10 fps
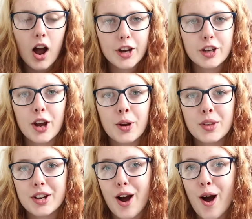I know
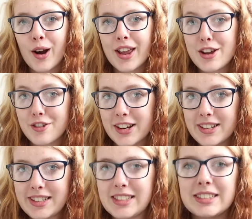that khaki
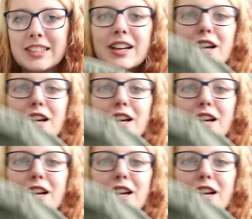green does.